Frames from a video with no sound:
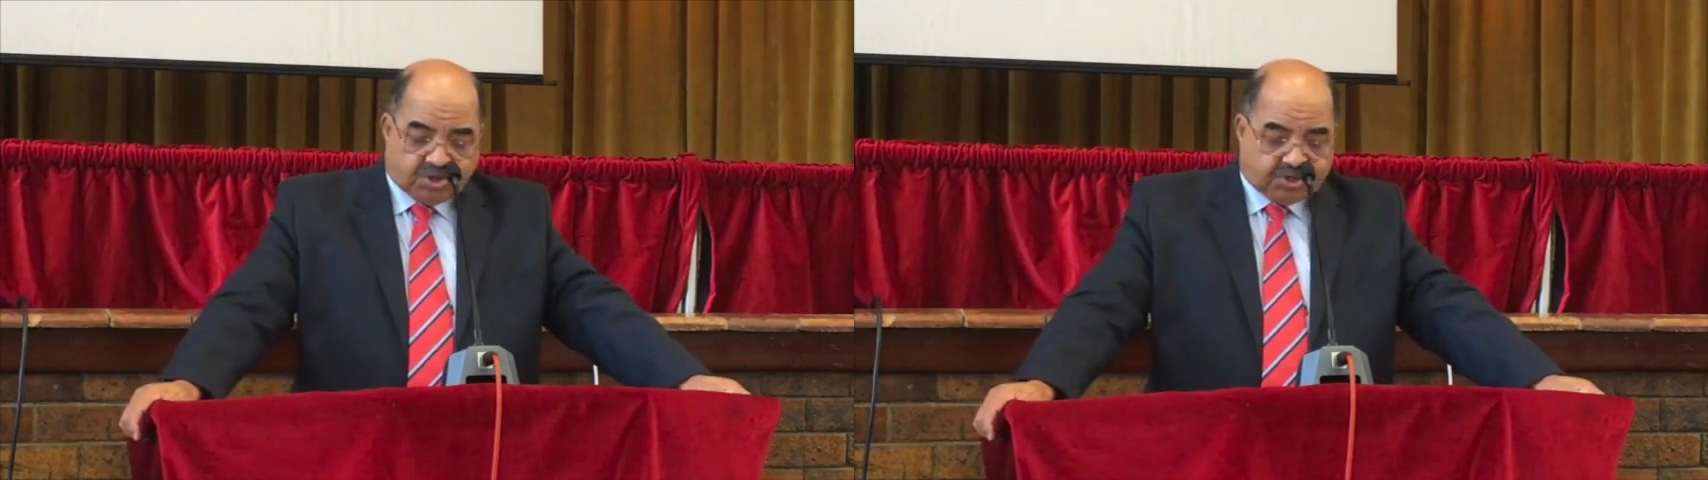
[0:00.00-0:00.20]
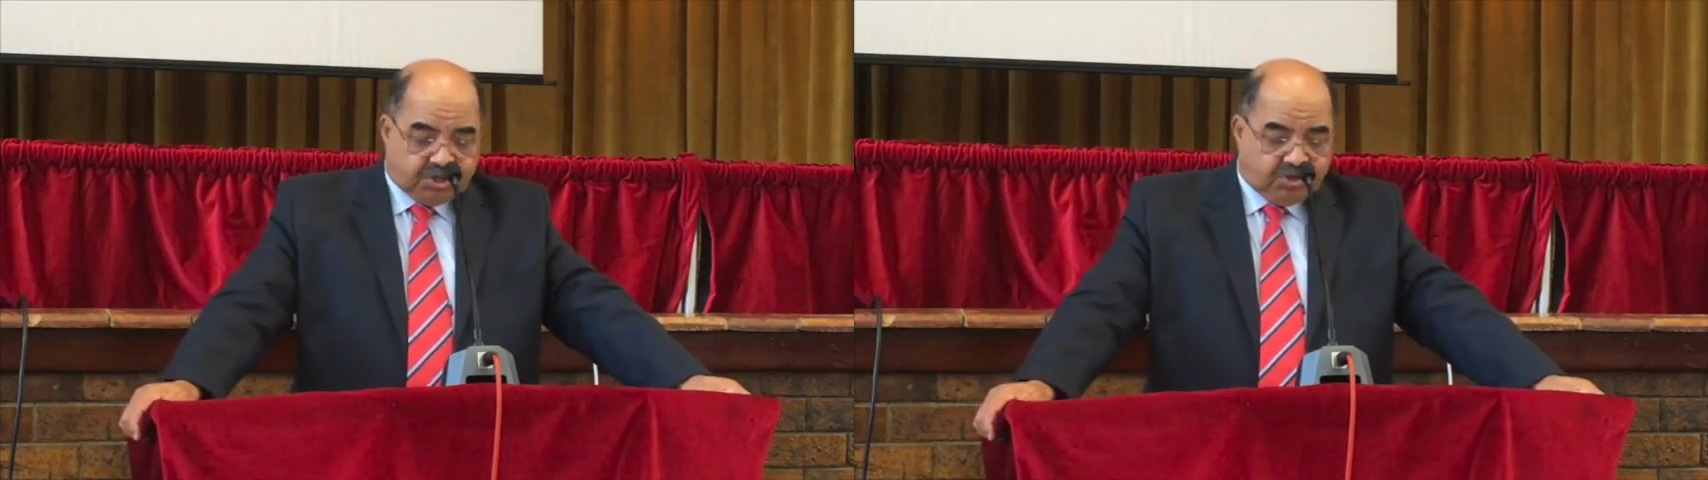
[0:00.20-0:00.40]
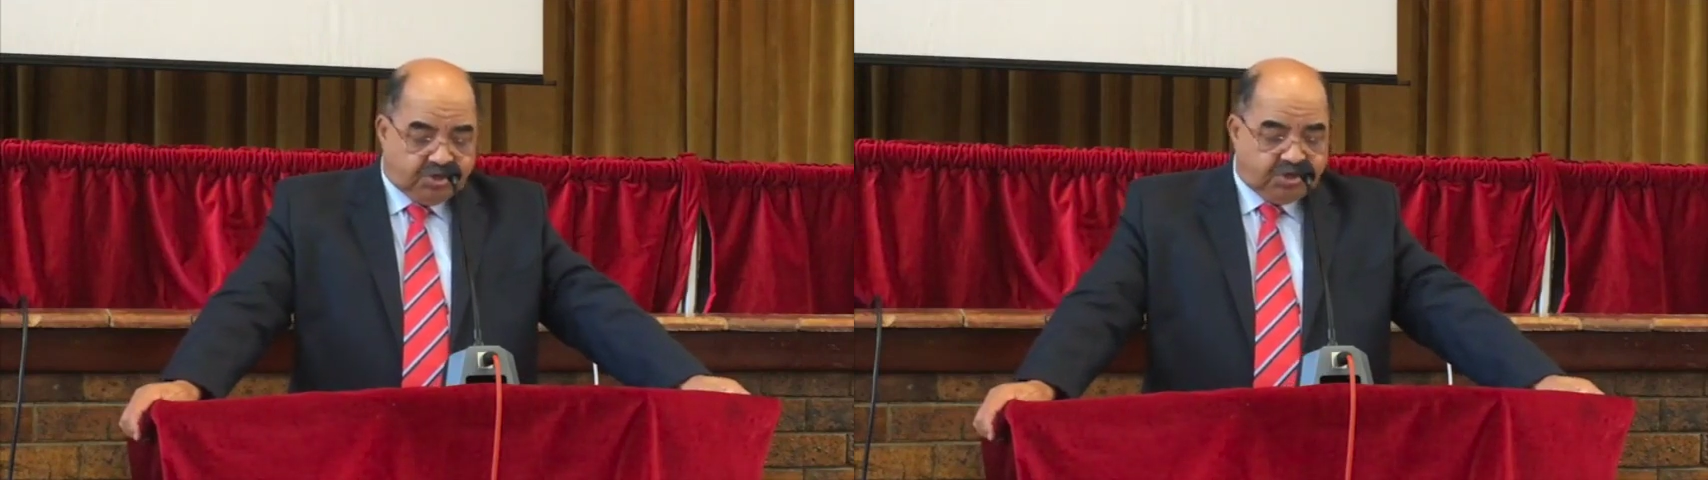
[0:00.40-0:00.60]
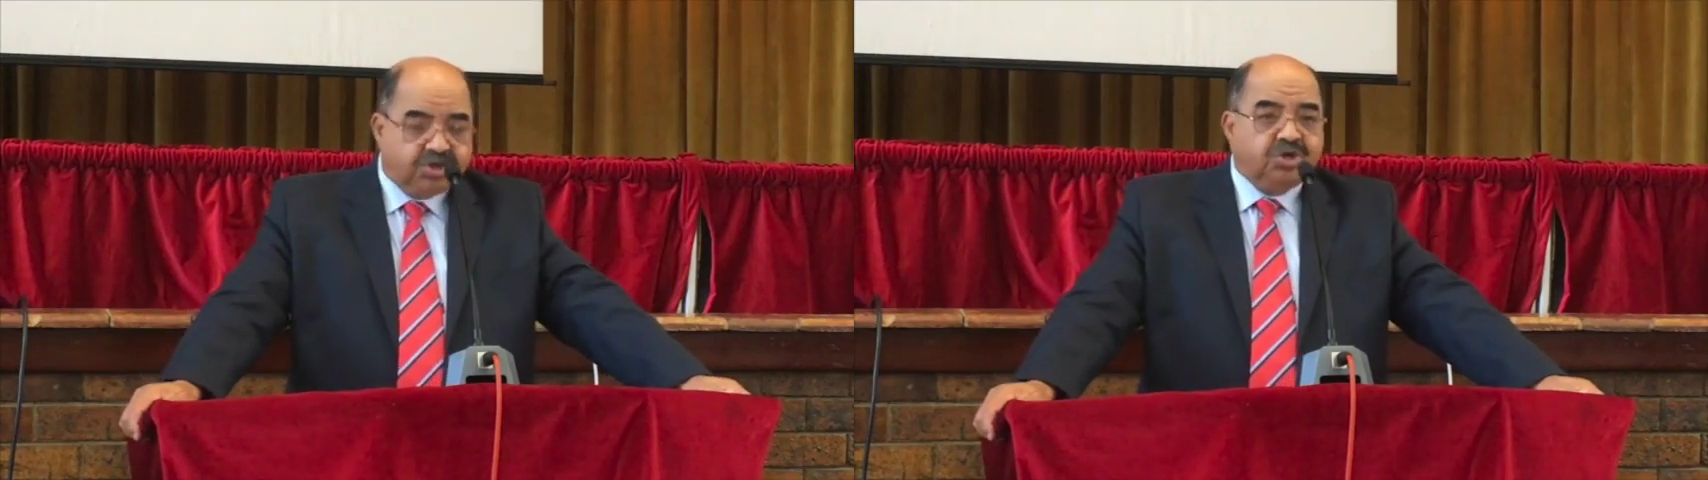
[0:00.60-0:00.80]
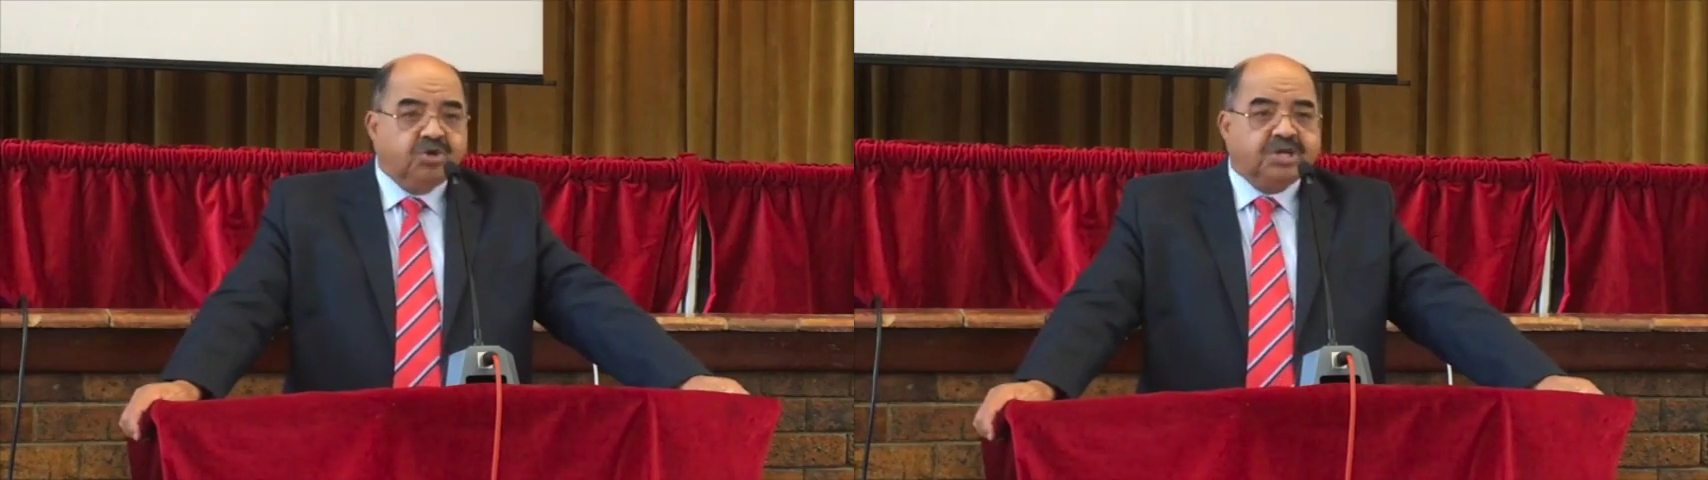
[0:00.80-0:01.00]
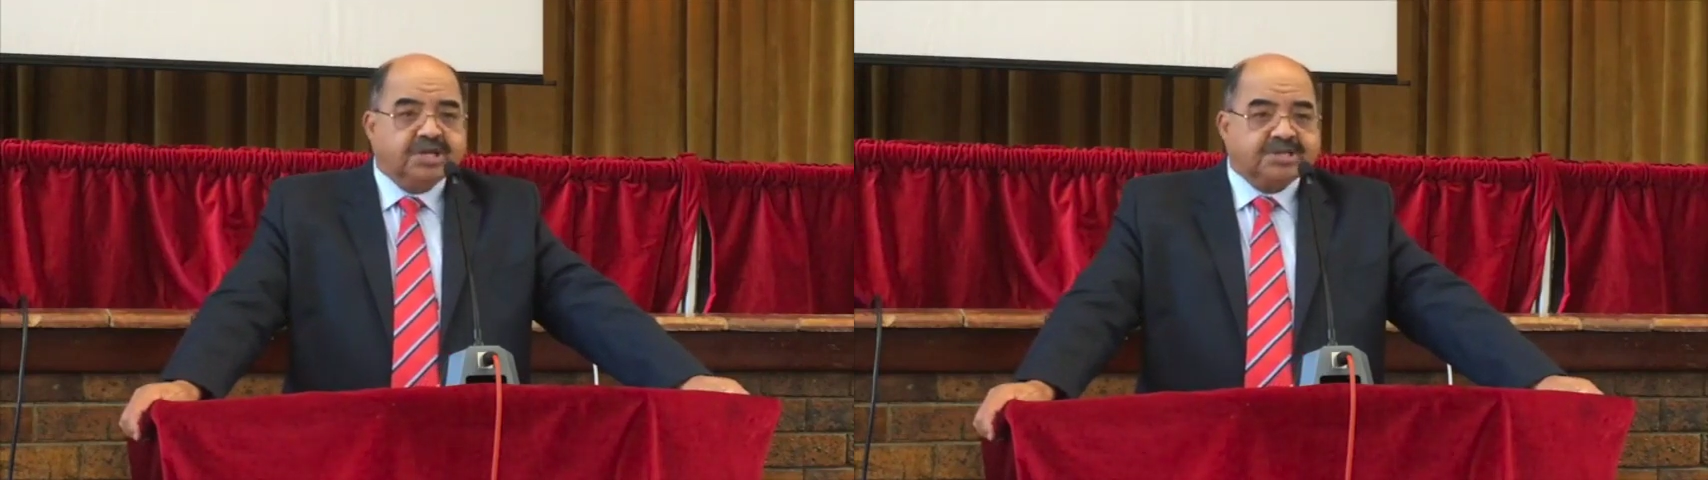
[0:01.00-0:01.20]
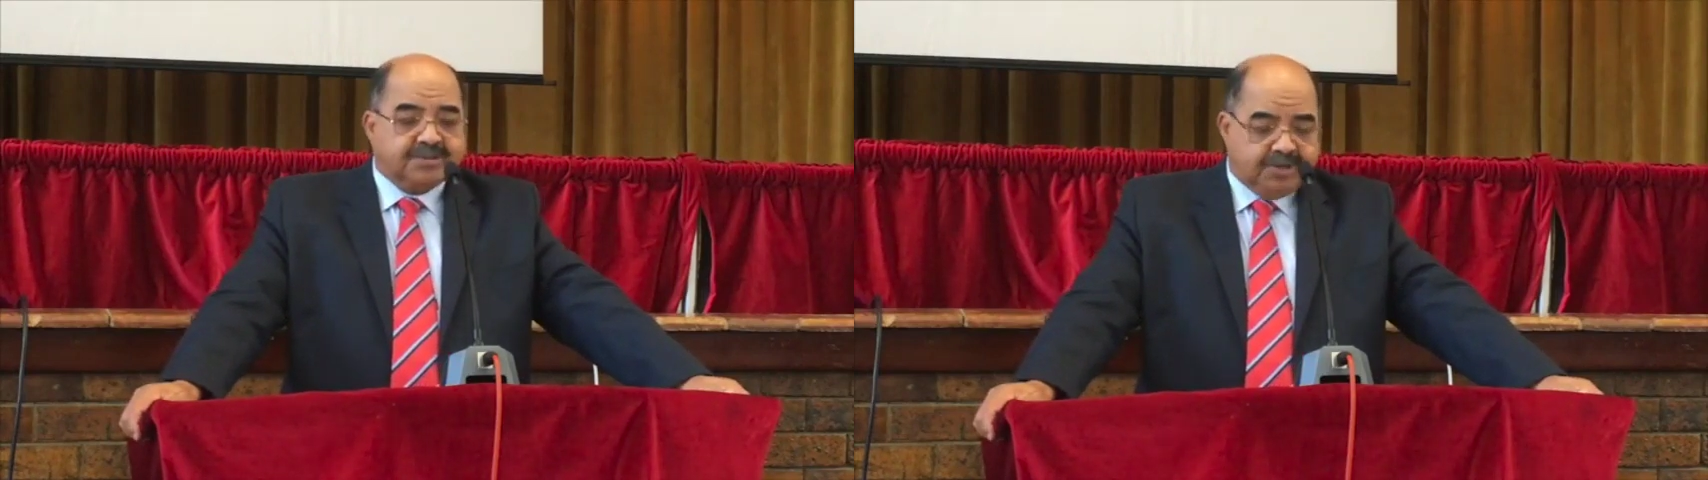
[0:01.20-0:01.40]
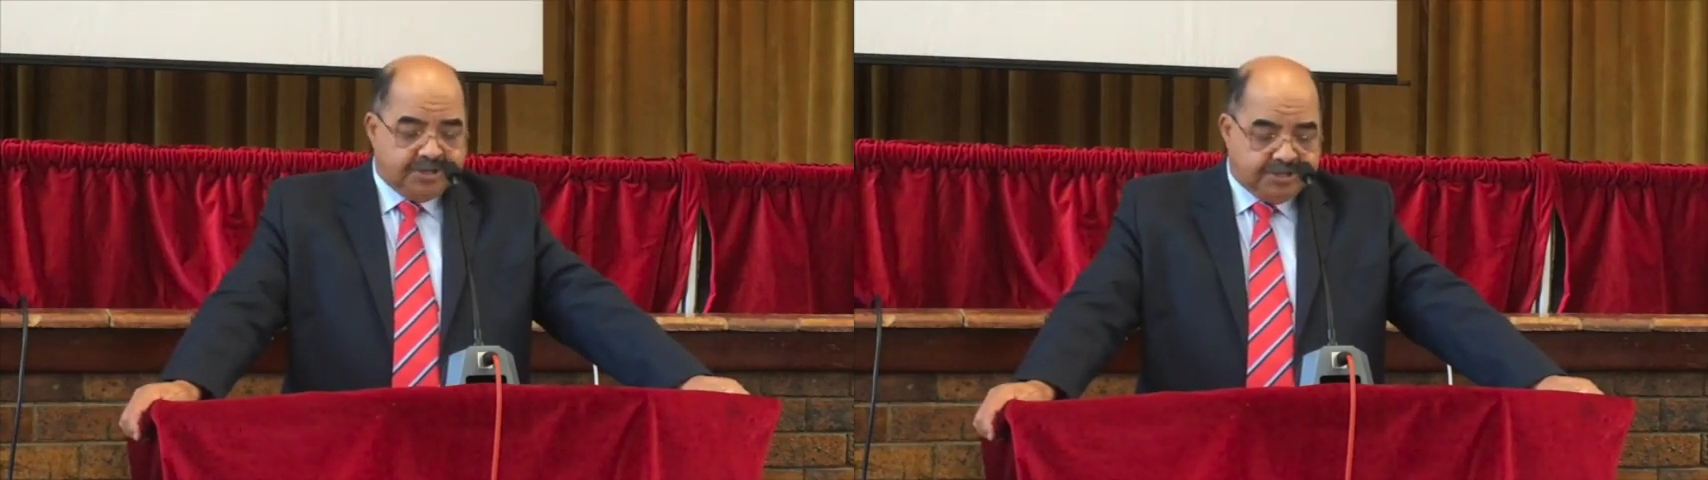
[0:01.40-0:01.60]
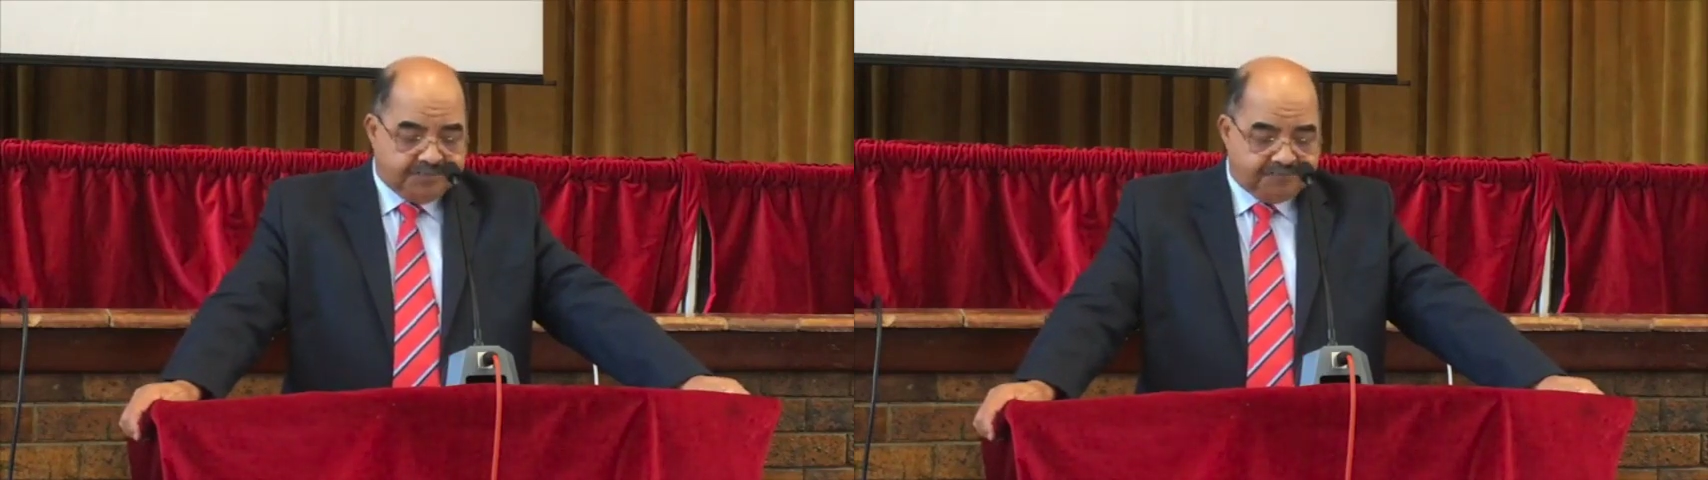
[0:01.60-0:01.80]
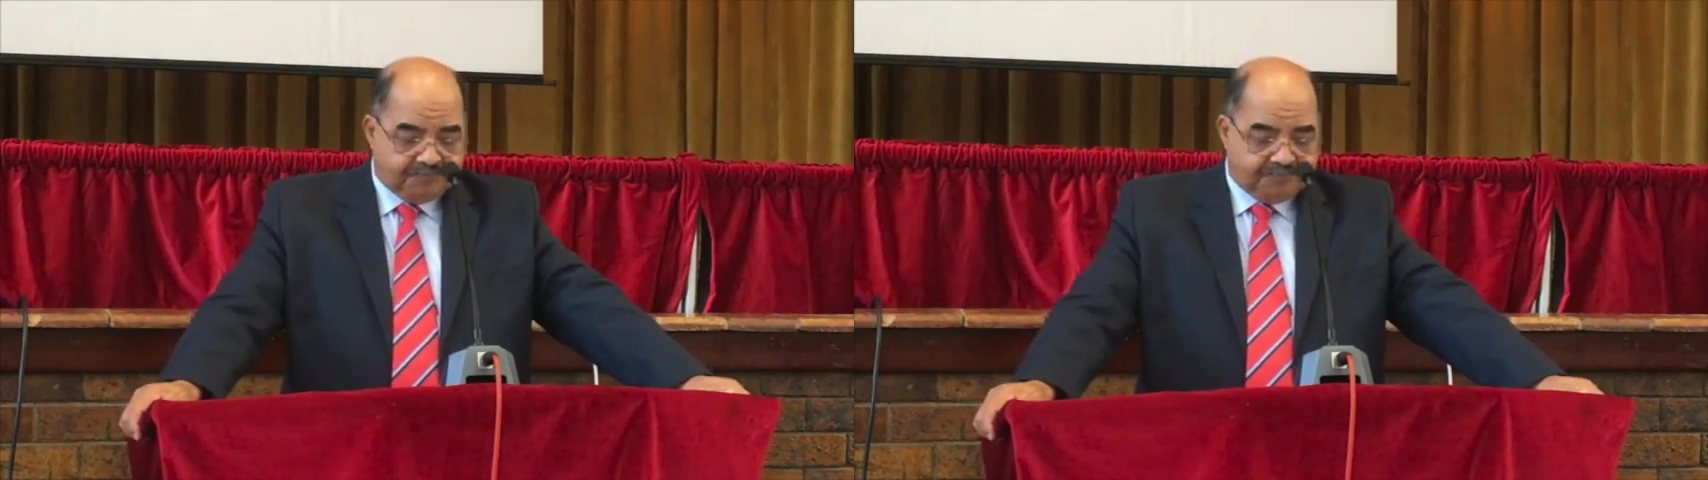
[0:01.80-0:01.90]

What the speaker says: continued in the New Testament.